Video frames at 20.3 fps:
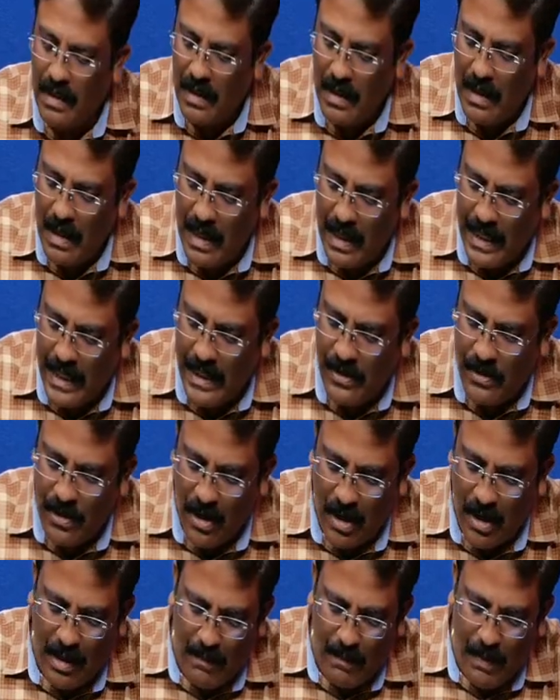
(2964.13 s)
And I
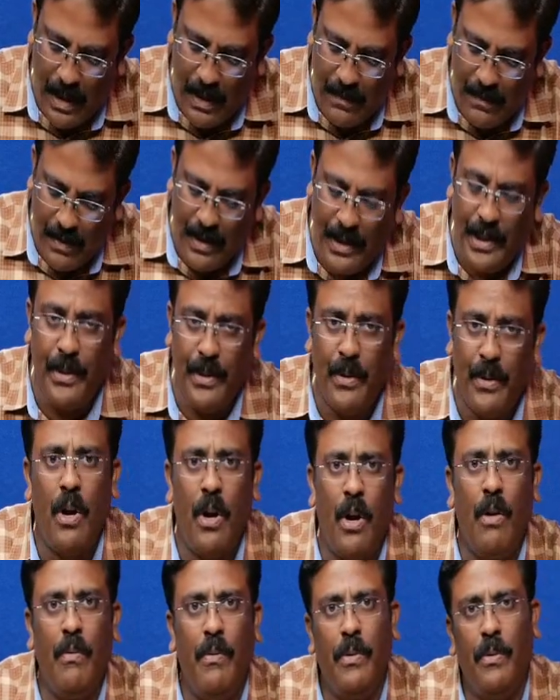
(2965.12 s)
strongly believe that you know
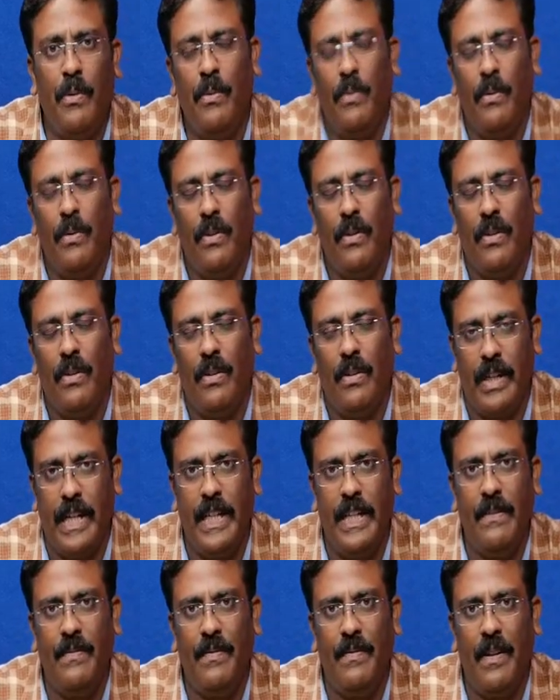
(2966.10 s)
how to
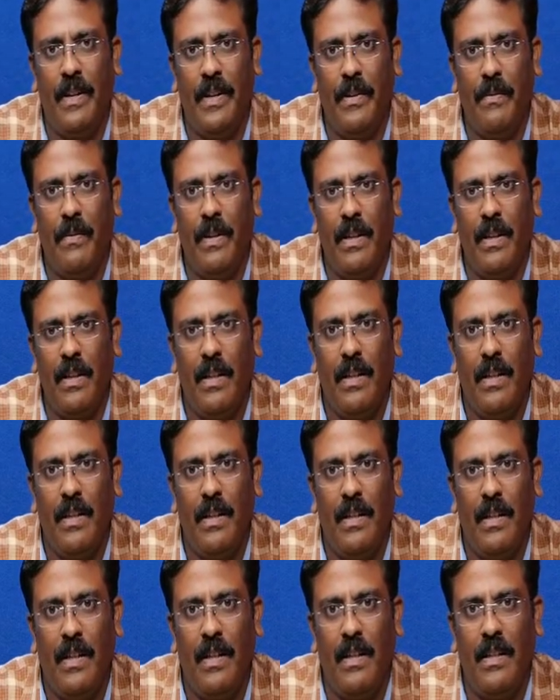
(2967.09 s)
write for your
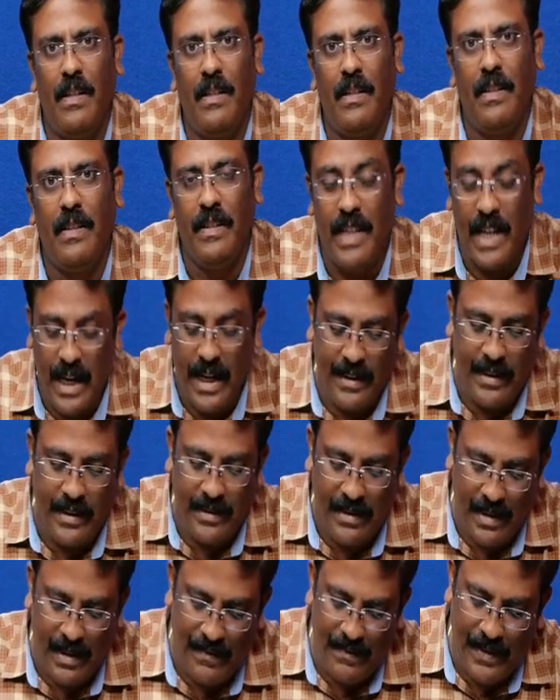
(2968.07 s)
directed
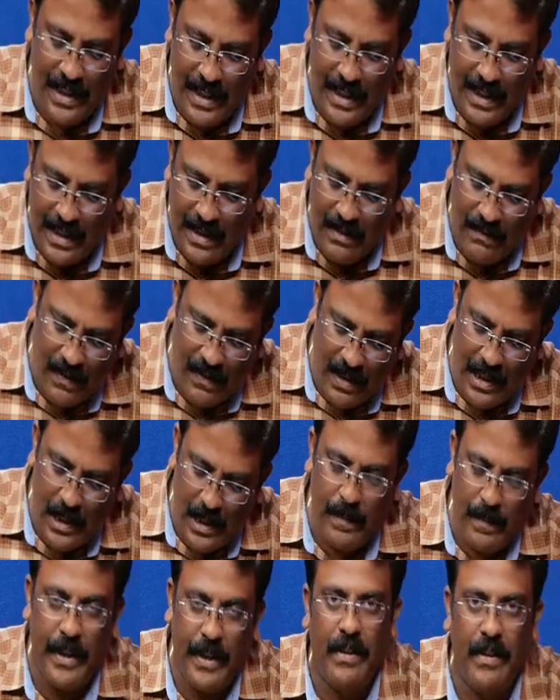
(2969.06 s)
graph. We written for this
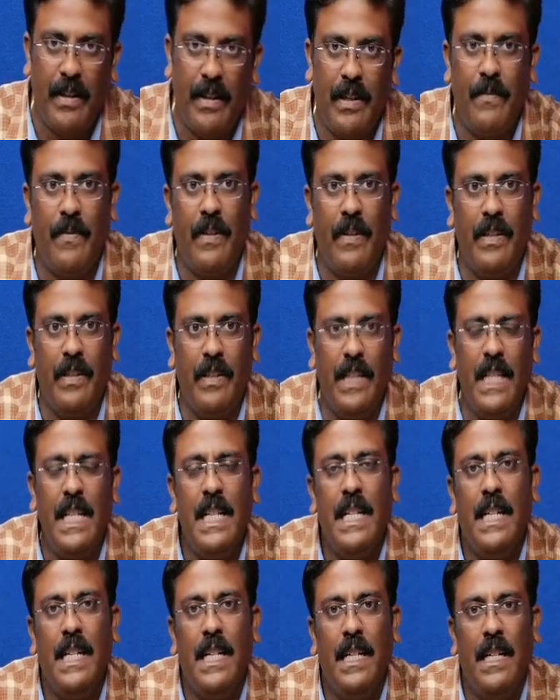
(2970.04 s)
particular for the
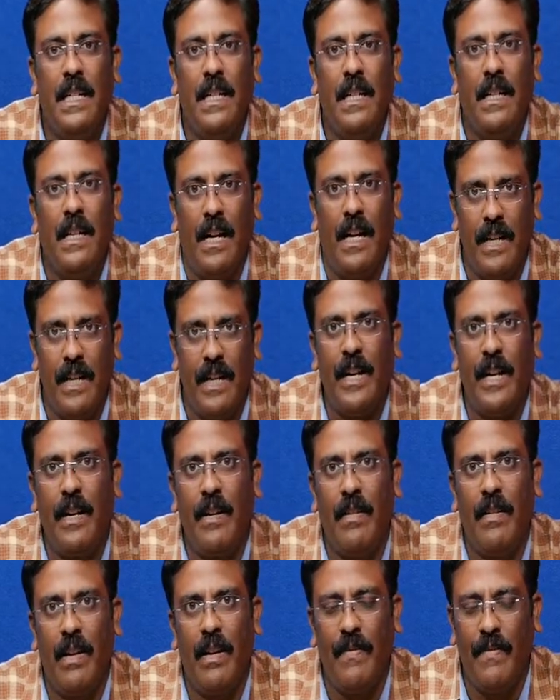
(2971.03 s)
undirected
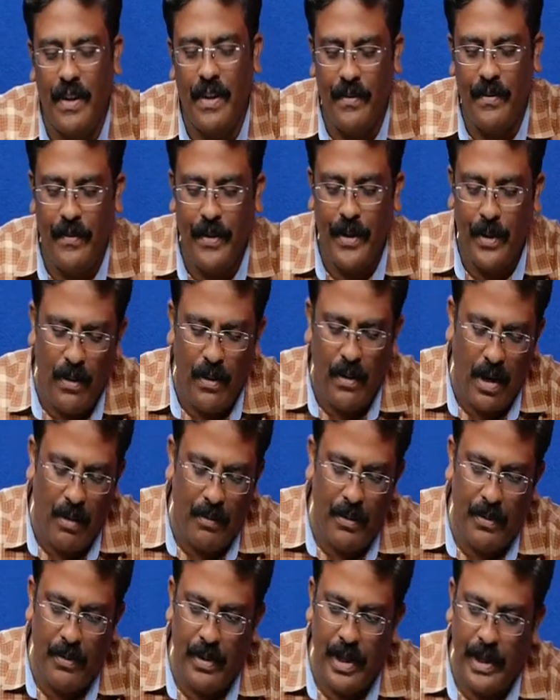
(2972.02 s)
graph, and we know
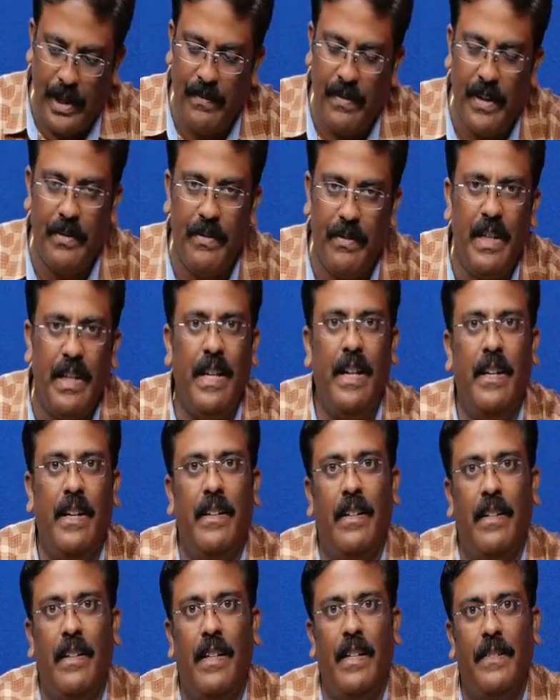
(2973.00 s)
how to write for your
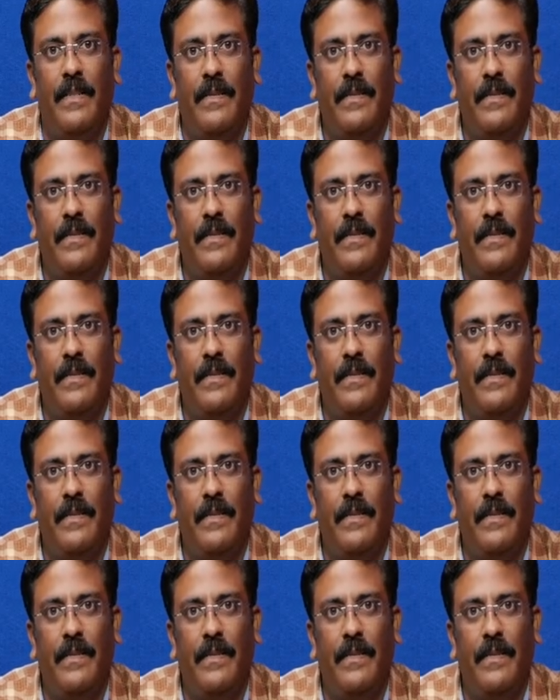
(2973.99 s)
directed graph.